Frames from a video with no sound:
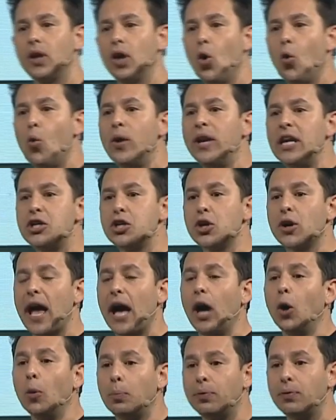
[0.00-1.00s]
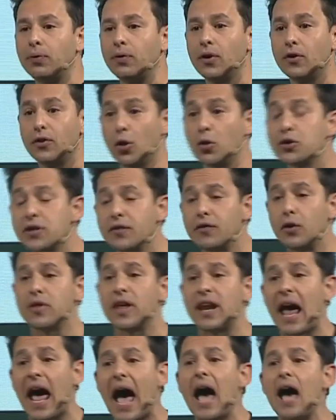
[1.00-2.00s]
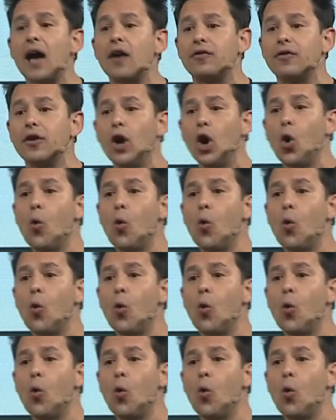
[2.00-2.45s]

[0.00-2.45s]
We need your help, those of you that have